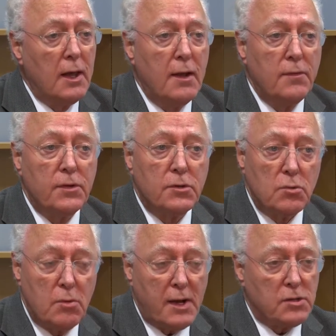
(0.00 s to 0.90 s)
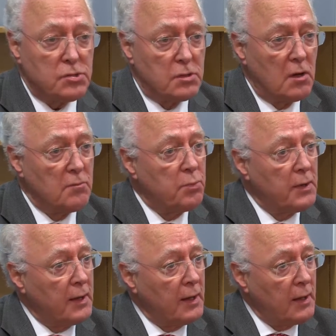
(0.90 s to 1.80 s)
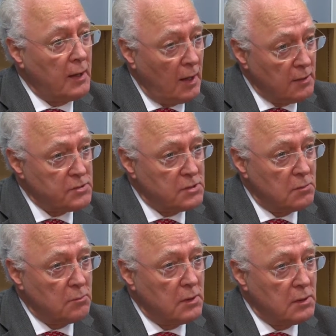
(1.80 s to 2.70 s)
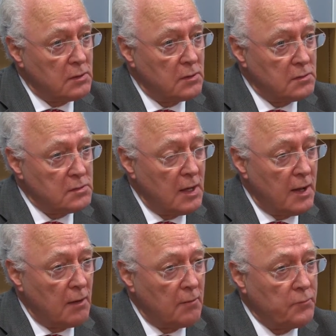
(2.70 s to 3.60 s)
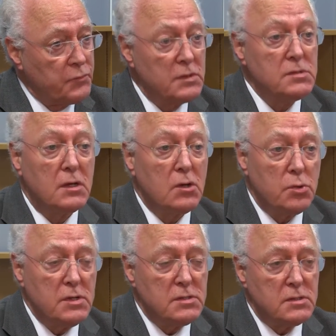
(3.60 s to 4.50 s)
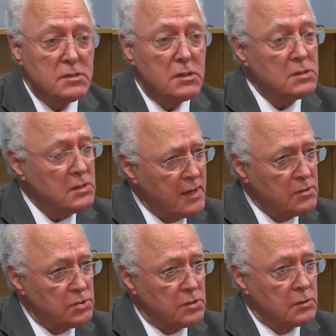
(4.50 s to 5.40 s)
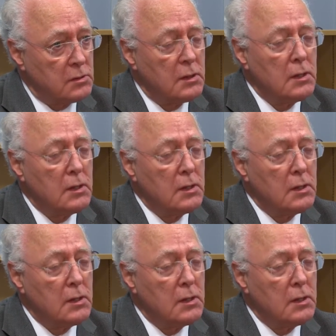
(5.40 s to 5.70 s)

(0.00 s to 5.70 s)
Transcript: in the direction of bringing calcium into the cell. This increases the tension